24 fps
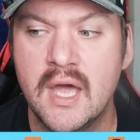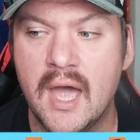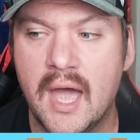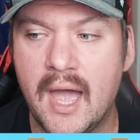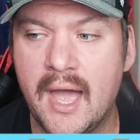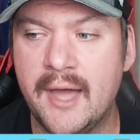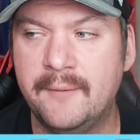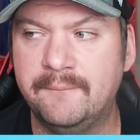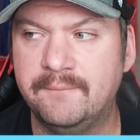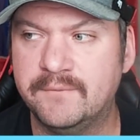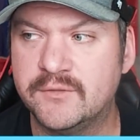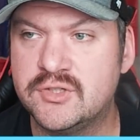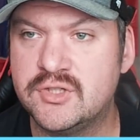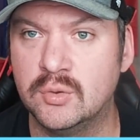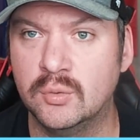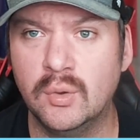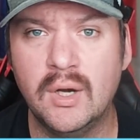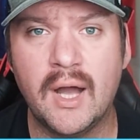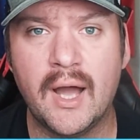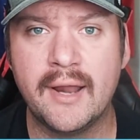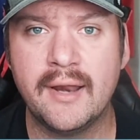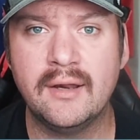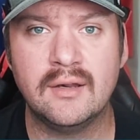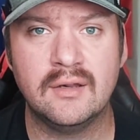And Tua,
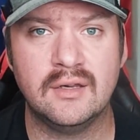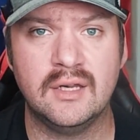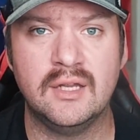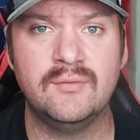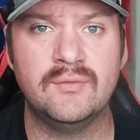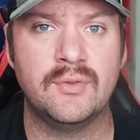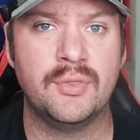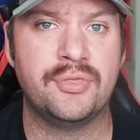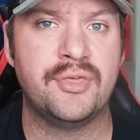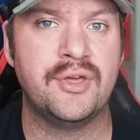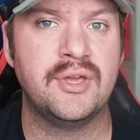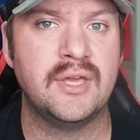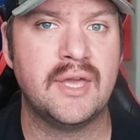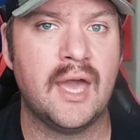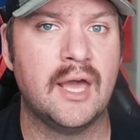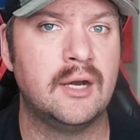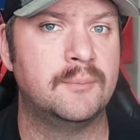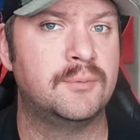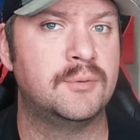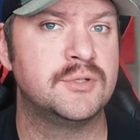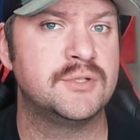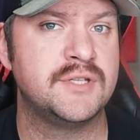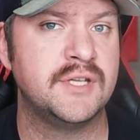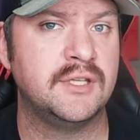I didn't even think had a
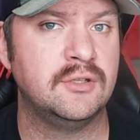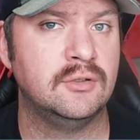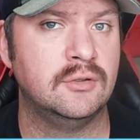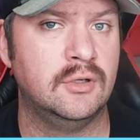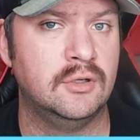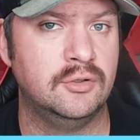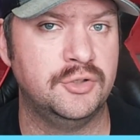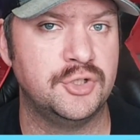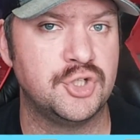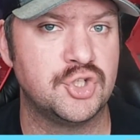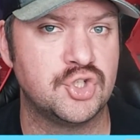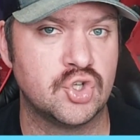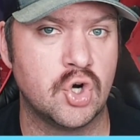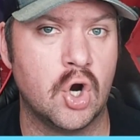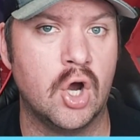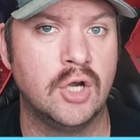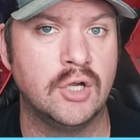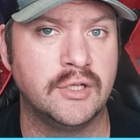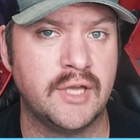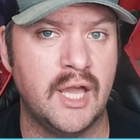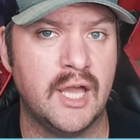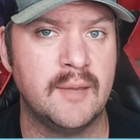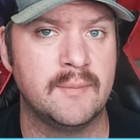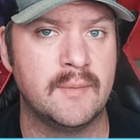particularly strong
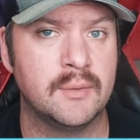game.